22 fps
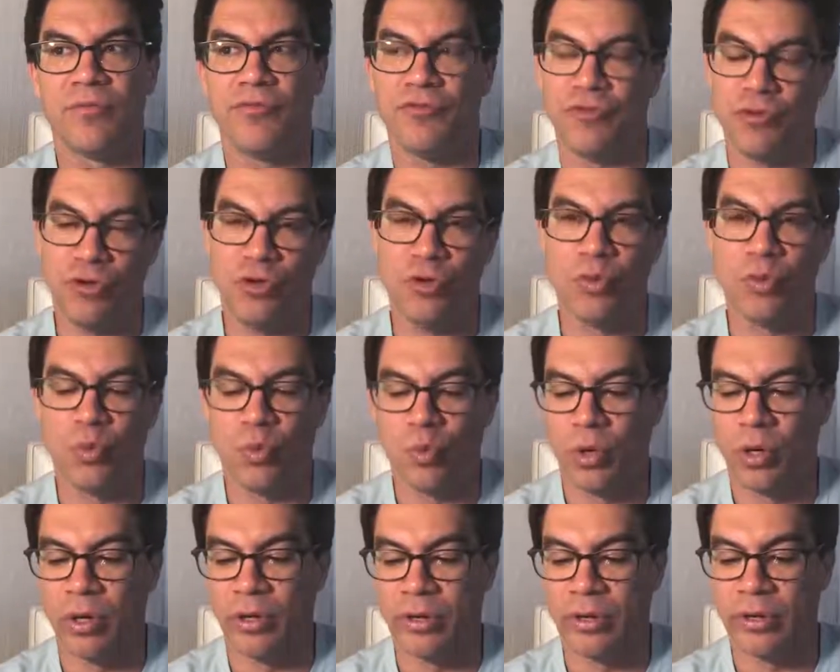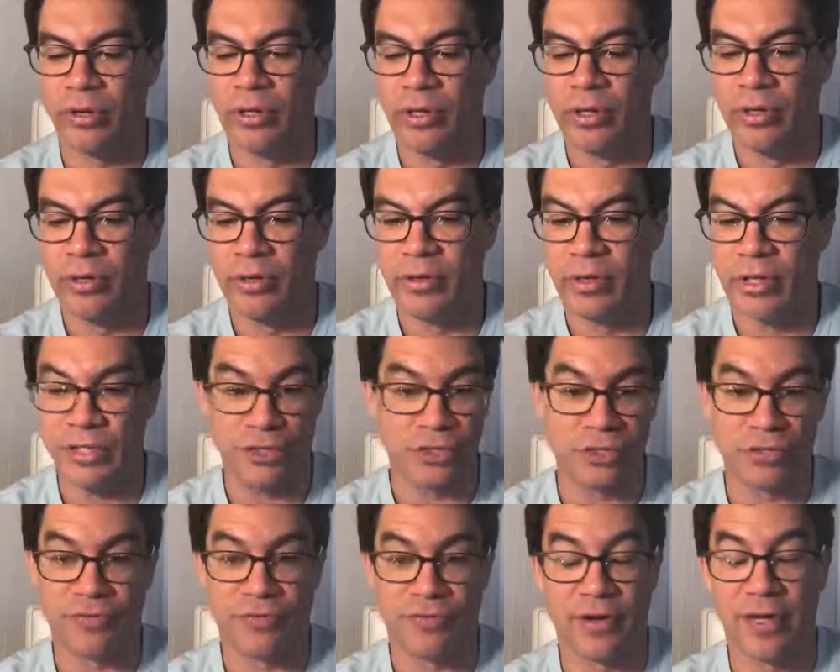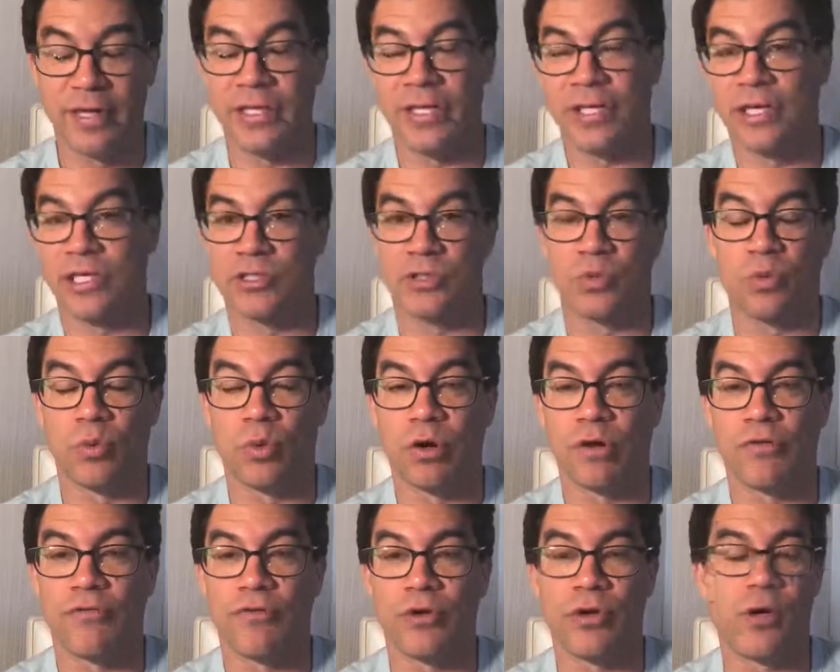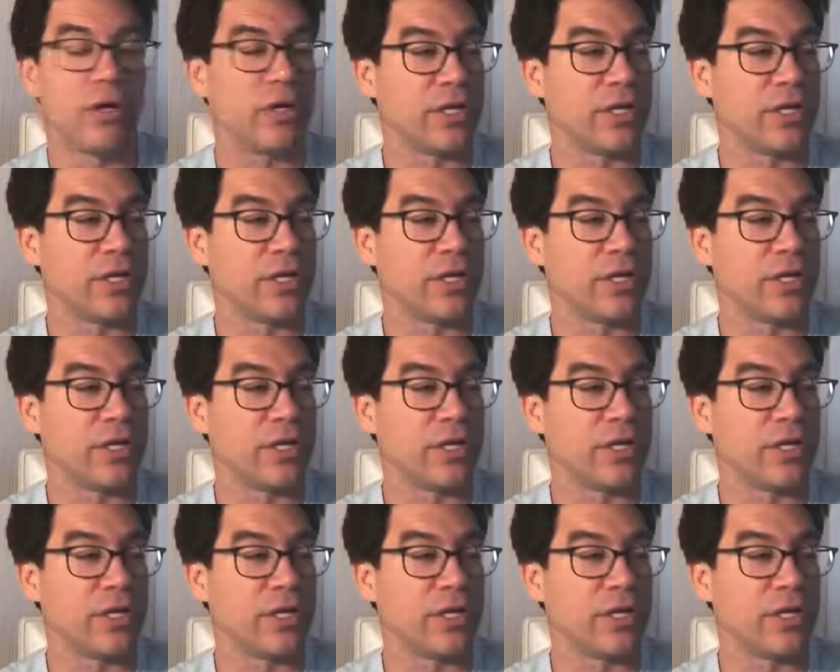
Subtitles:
If you do the work and you just find it doesn't work for you,